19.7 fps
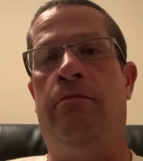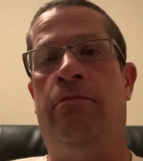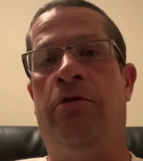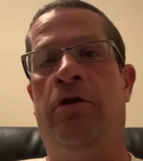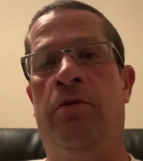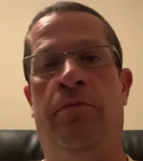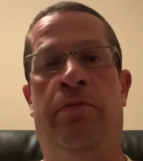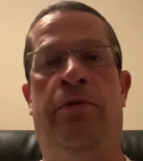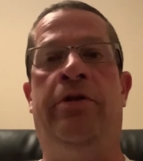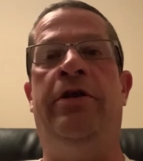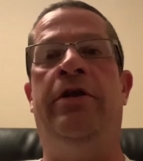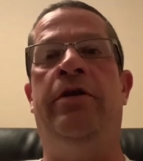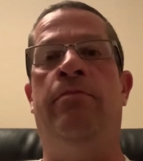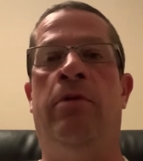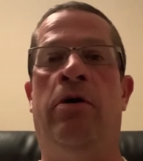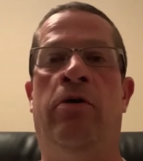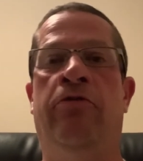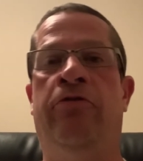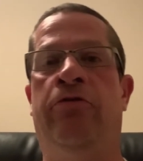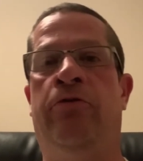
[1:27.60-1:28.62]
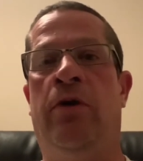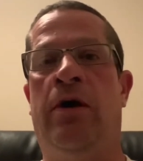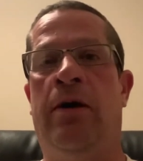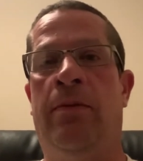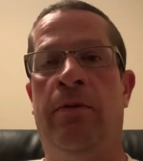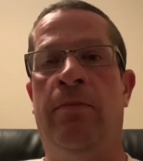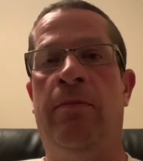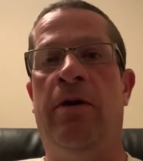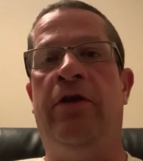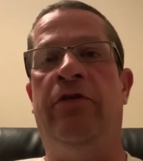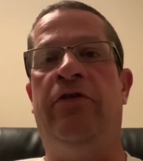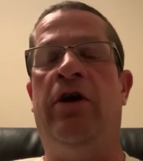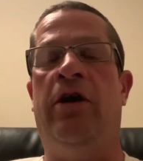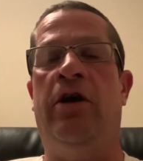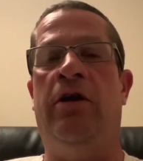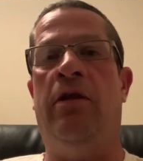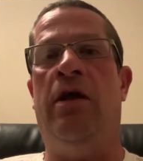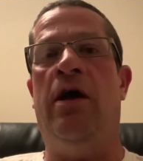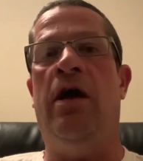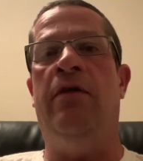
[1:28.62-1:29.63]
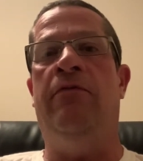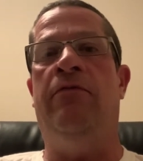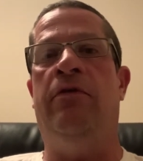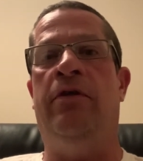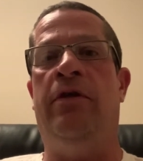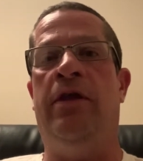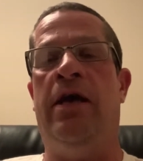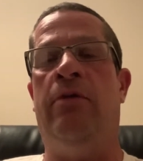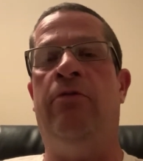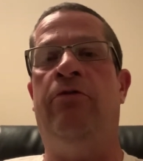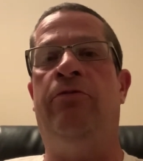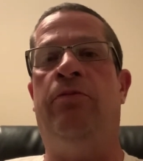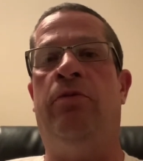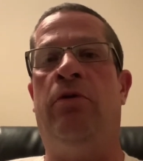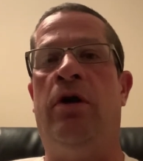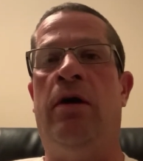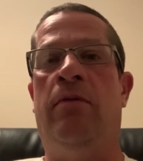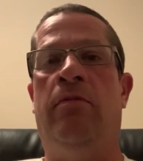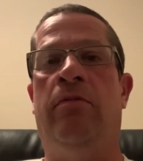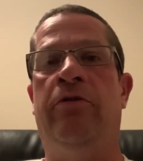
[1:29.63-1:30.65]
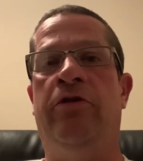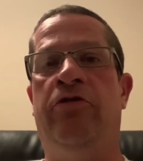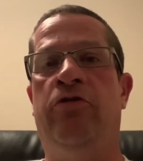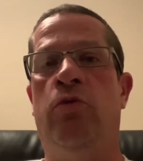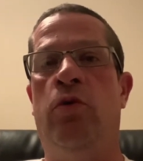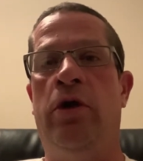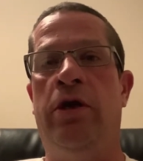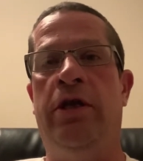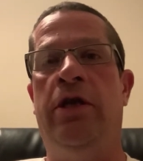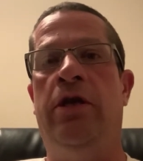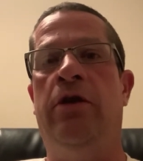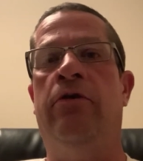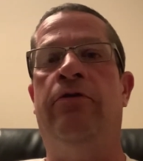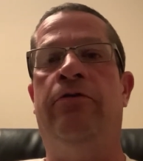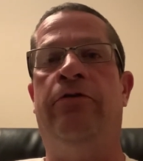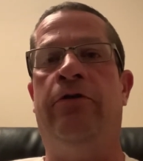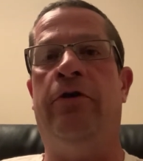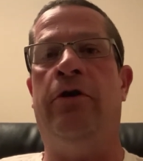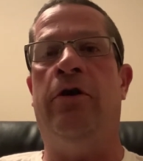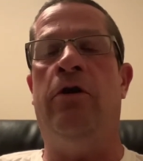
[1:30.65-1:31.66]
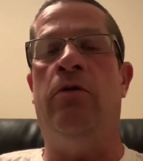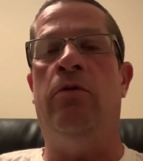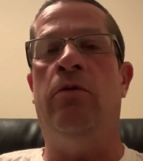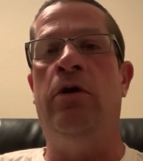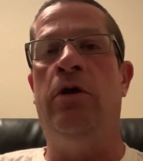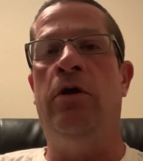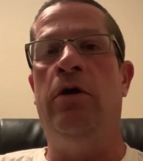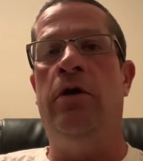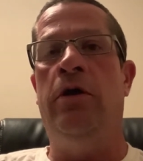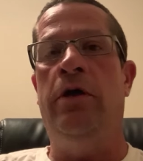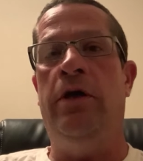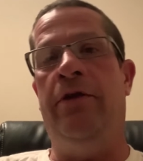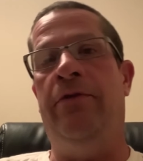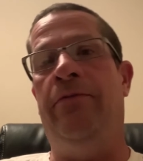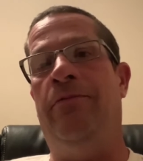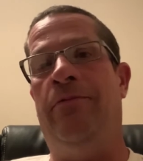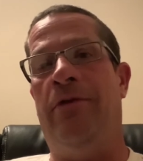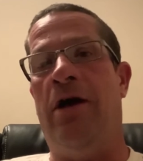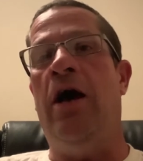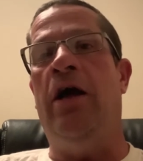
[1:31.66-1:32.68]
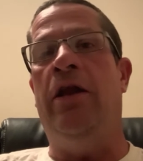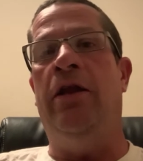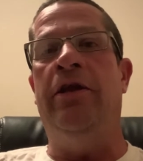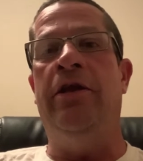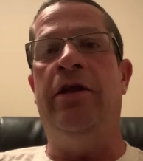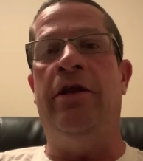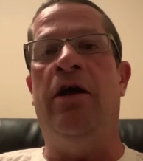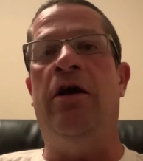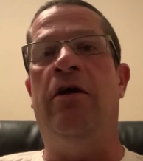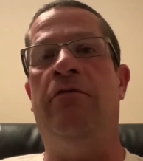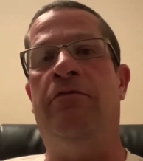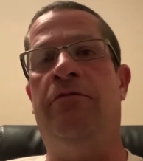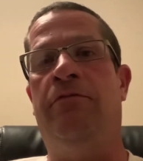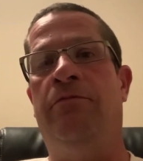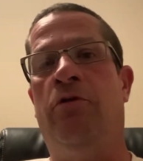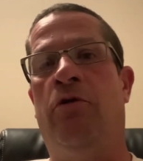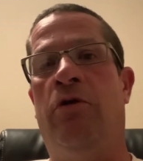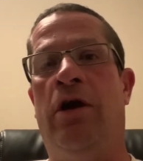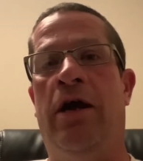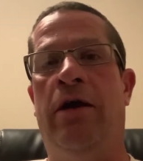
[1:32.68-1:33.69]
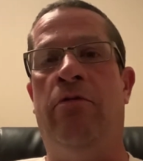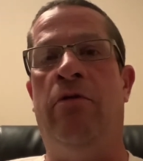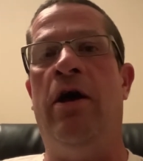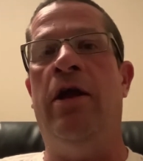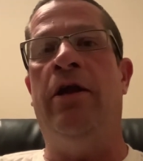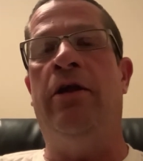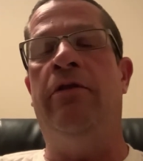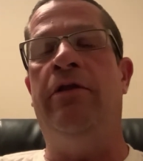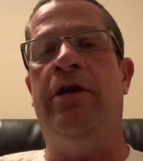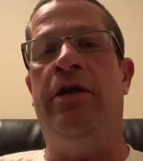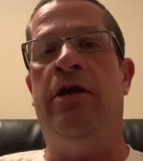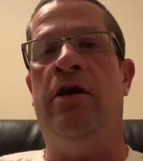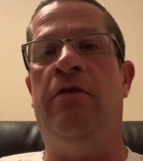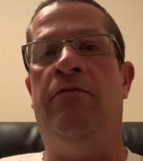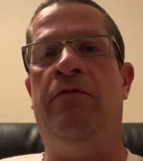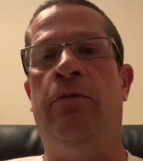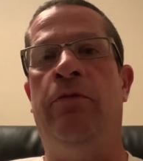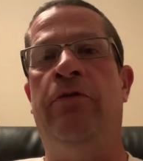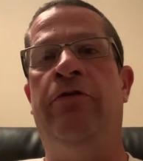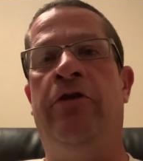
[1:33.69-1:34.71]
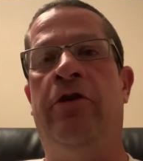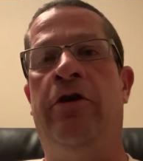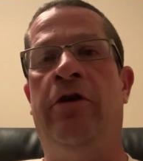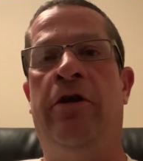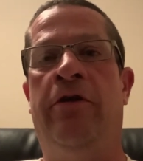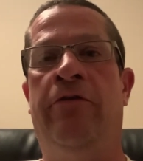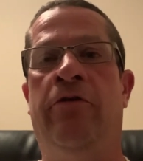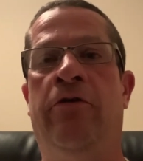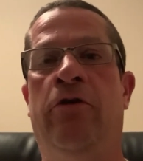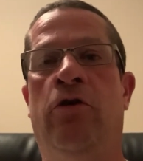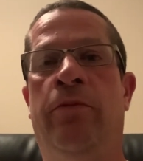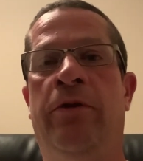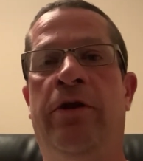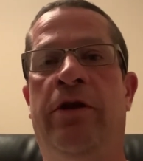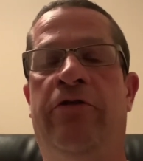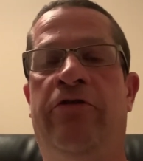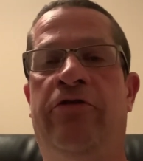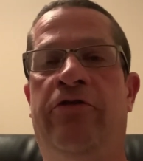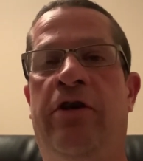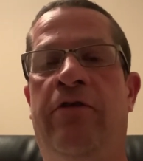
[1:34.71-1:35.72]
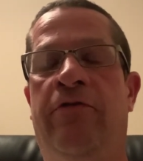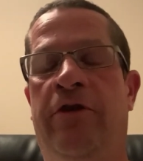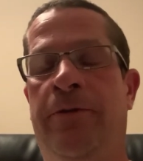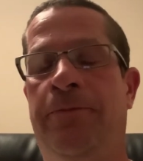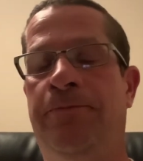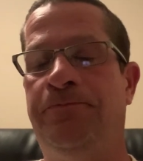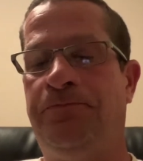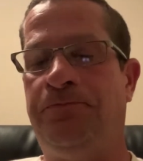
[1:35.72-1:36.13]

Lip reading: complete motor swap in my entire life, and that was probably 20 years ago. And oddly enough, or ironically enough, it was in another OBS Chevy.